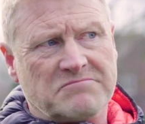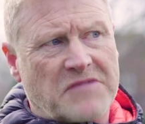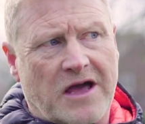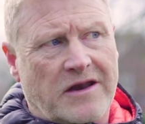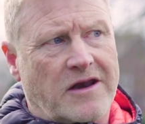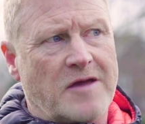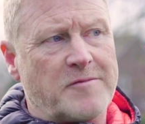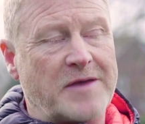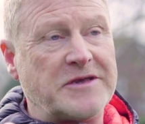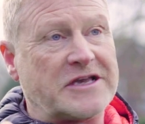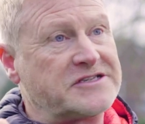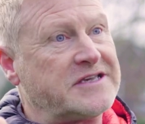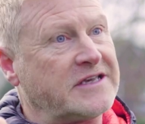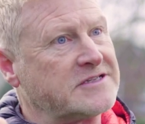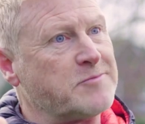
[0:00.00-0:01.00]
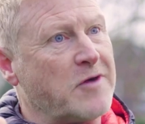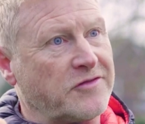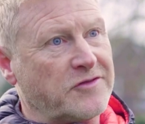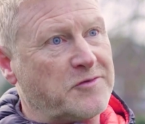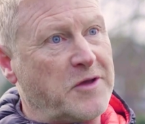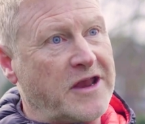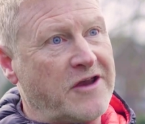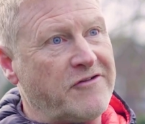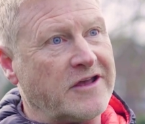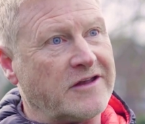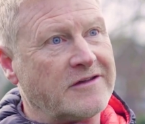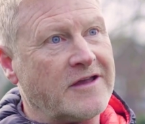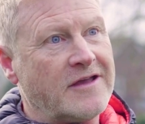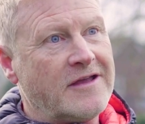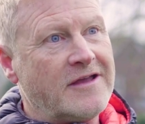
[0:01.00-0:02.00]
a 6-month
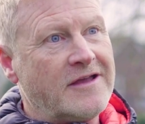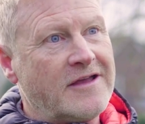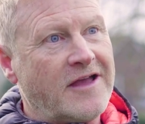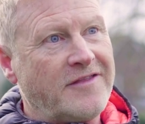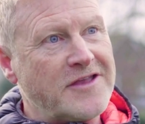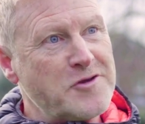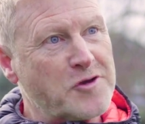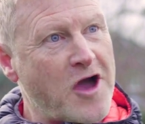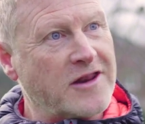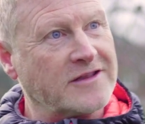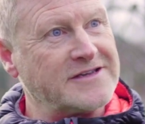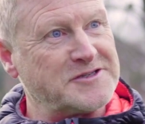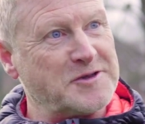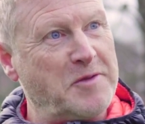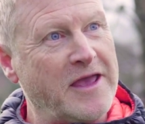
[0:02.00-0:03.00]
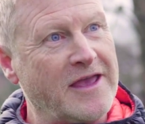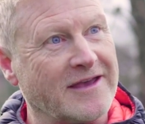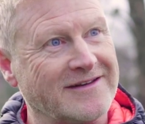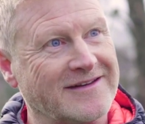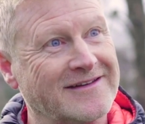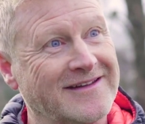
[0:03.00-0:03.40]
period. And then you kind of disappeared.